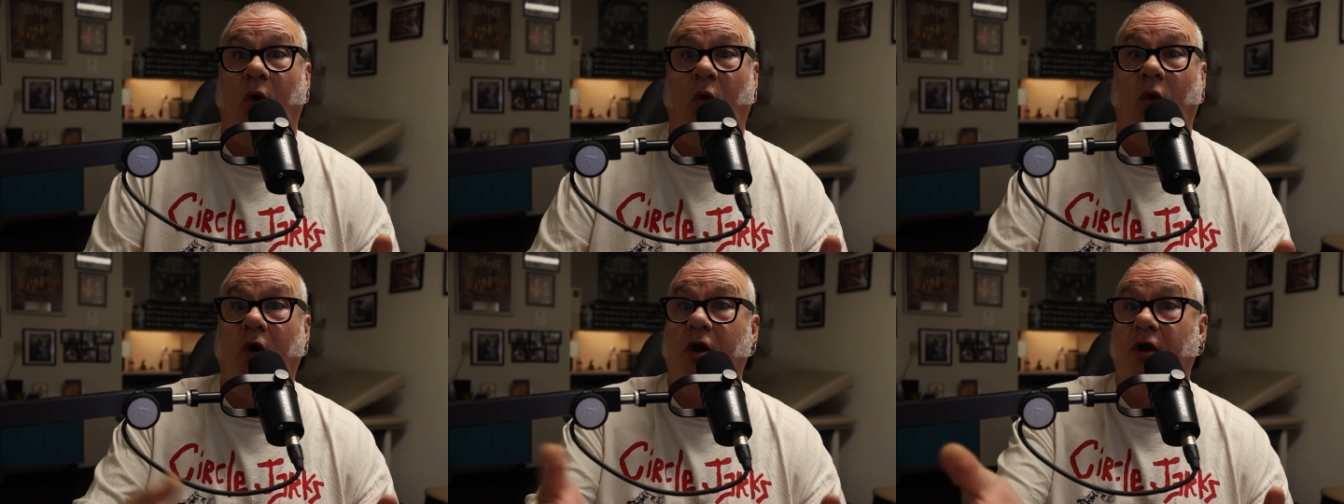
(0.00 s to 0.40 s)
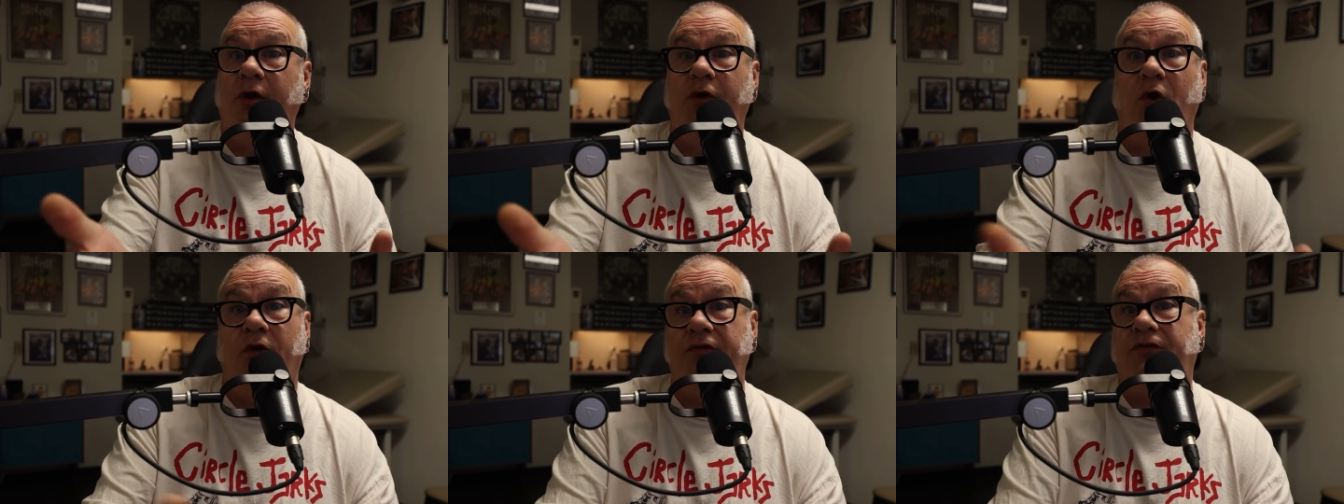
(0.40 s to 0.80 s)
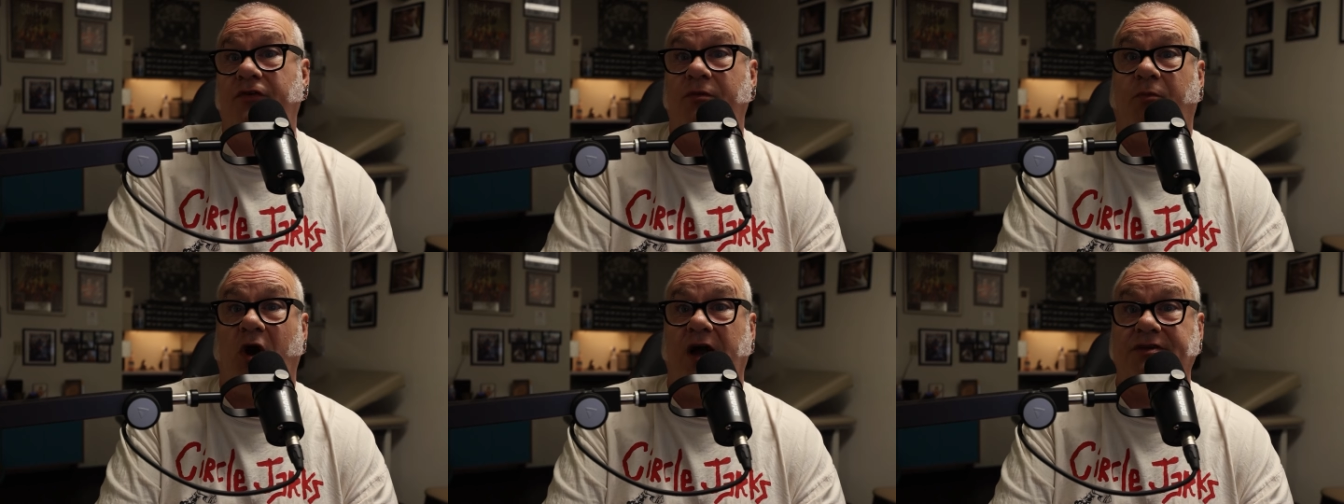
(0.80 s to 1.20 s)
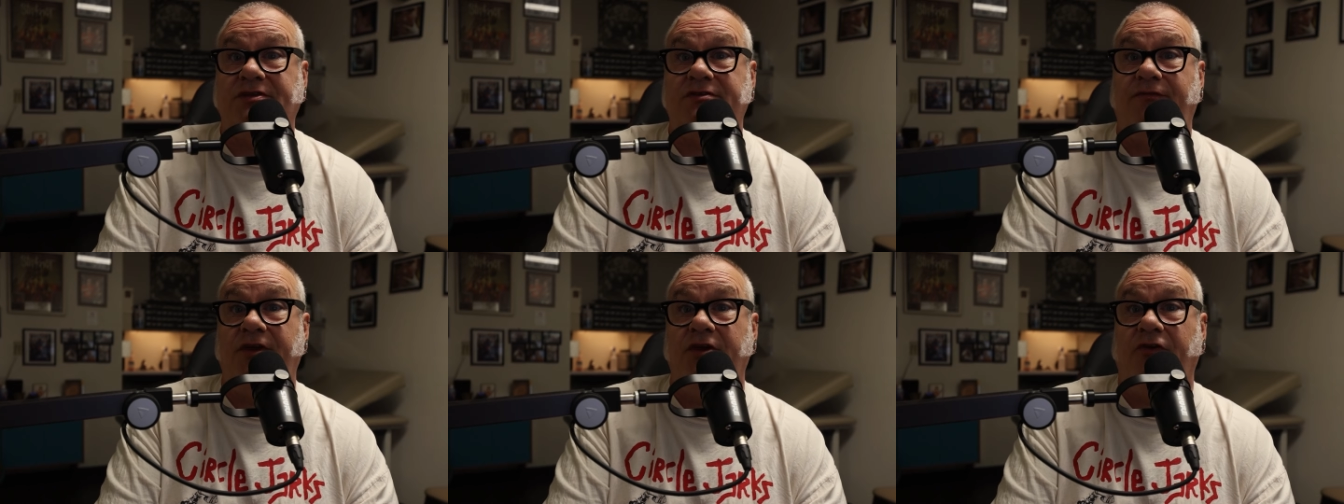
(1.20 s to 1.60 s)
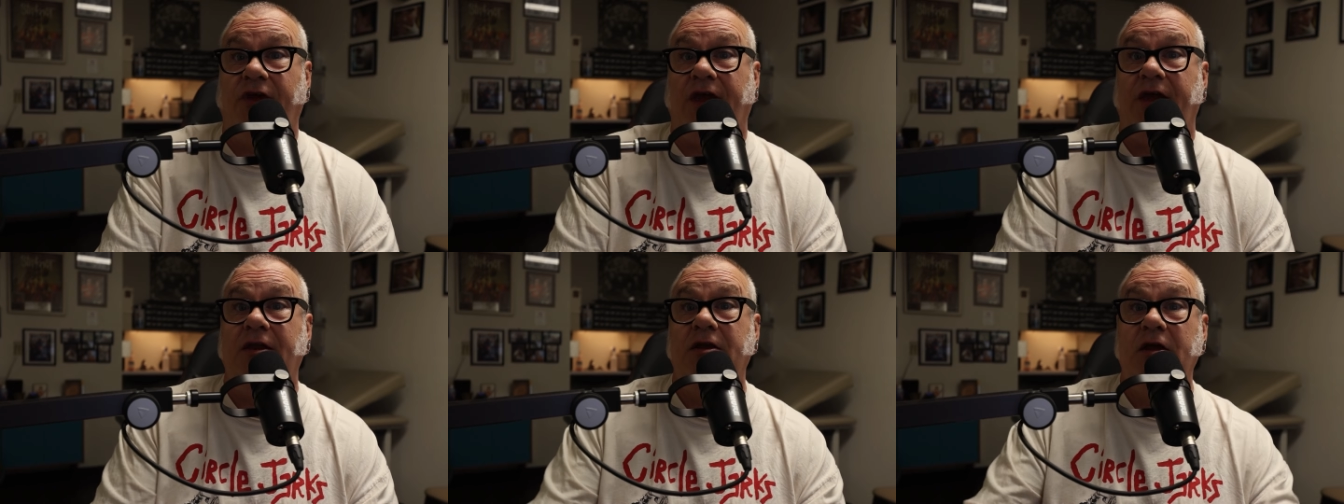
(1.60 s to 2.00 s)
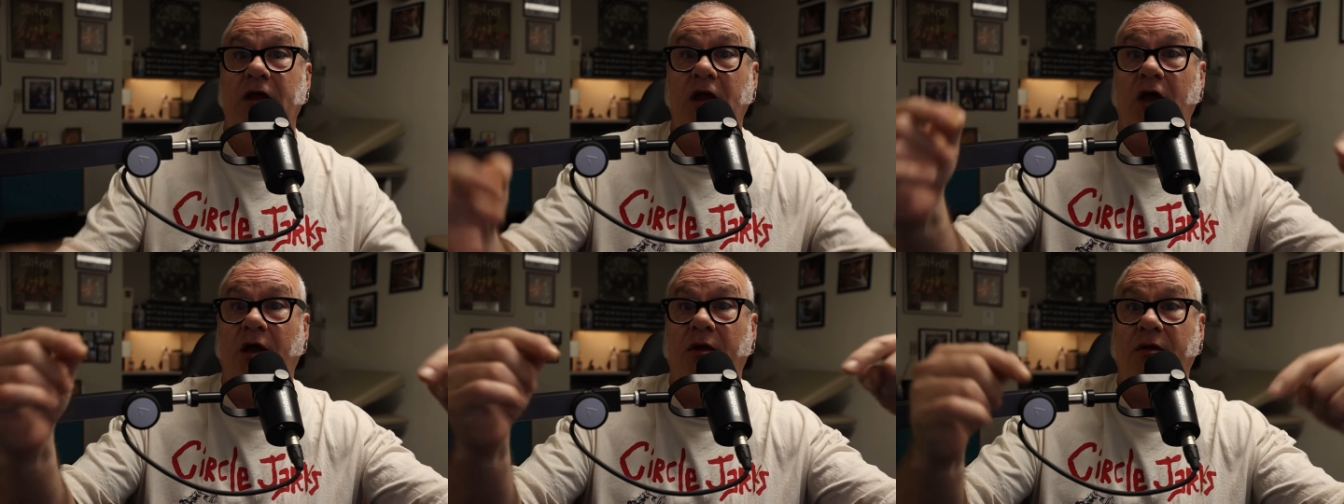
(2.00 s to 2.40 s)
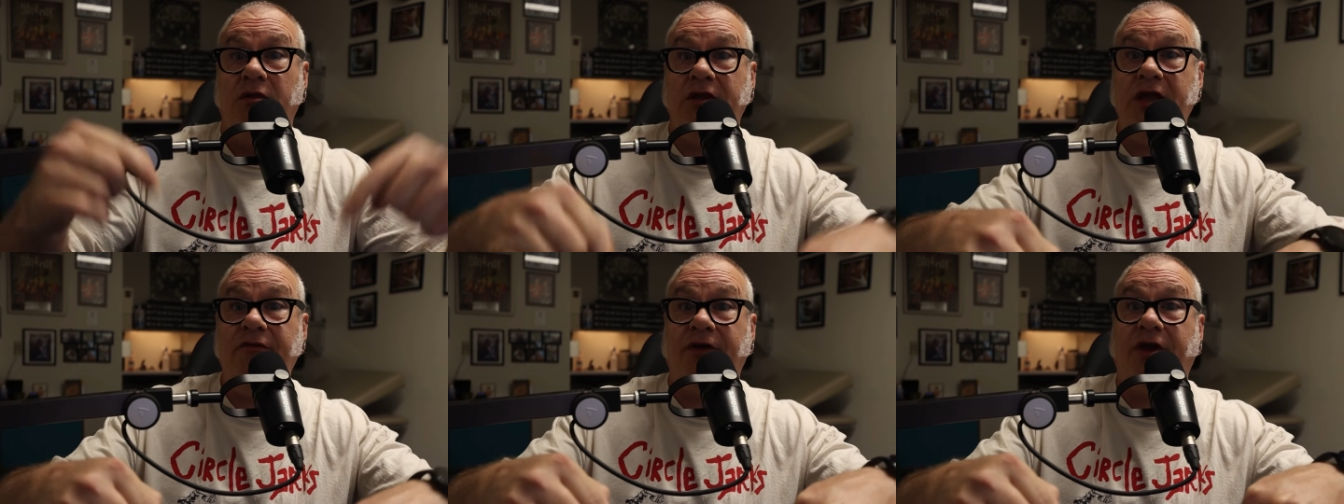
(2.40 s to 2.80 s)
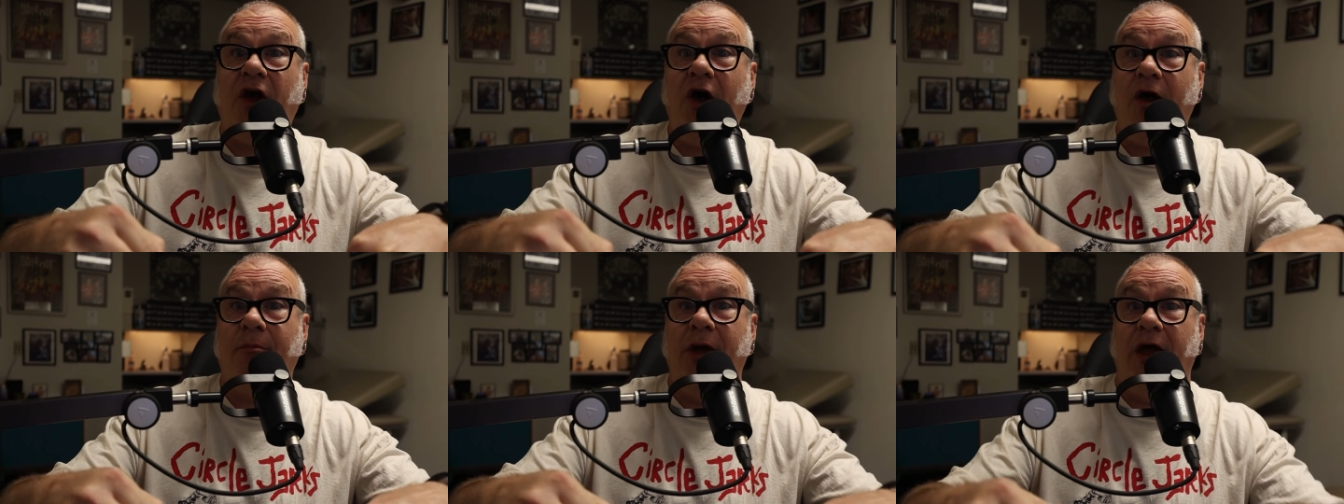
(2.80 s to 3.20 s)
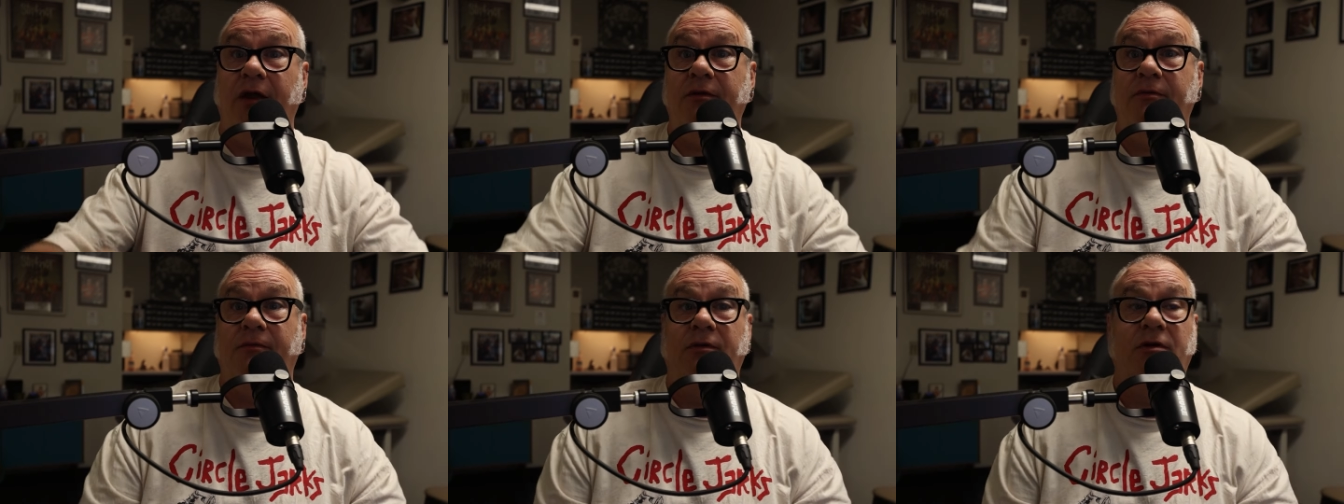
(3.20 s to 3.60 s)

or going through the process of healing it? Leave a comment.